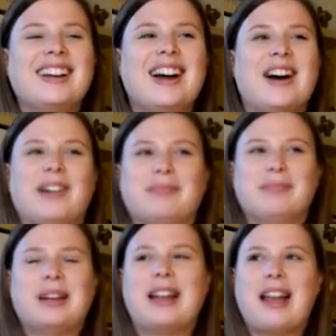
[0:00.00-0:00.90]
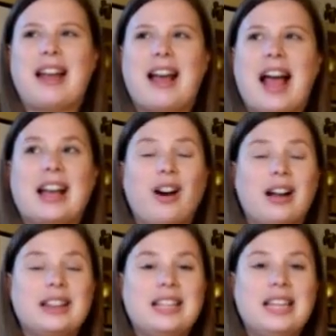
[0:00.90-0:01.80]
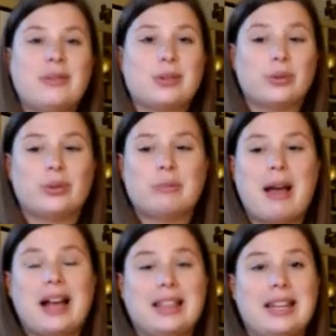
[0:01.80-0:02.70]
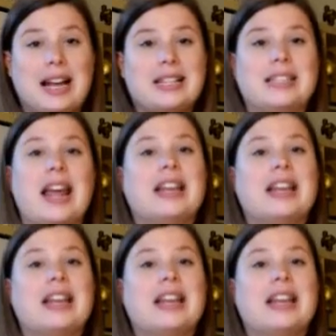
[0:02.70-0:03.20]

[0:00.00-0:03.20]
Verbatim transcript: um, but I got the results back the next day,